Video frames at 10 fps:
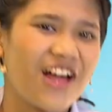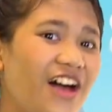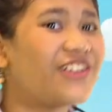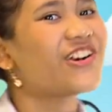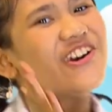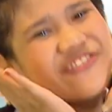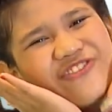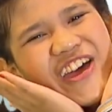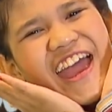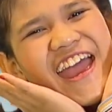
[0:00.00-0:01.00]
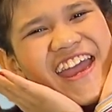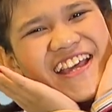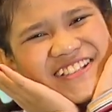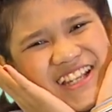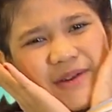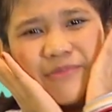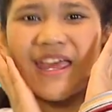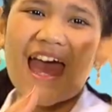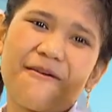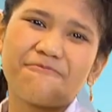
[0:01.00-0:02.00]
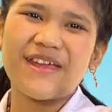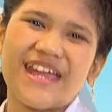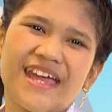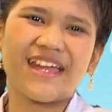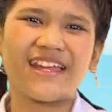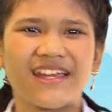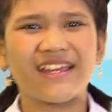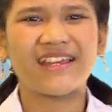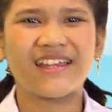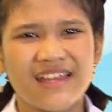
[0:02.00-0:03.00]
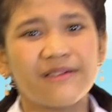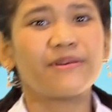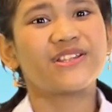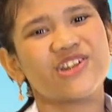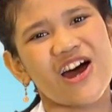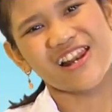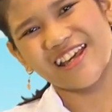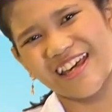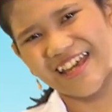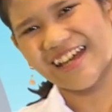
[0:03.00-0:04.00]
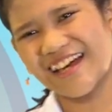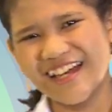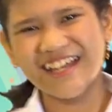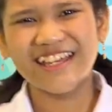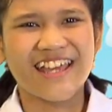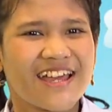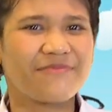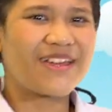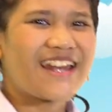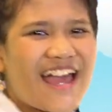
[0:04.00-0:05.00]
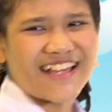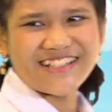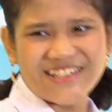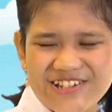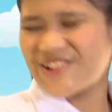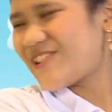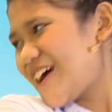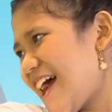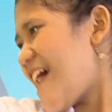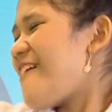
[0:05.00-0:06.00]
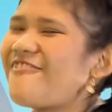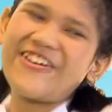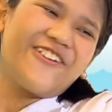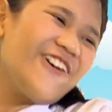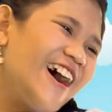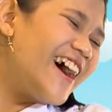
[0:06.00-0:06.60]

on your face. Be happy, be jolly, be nice to everyone.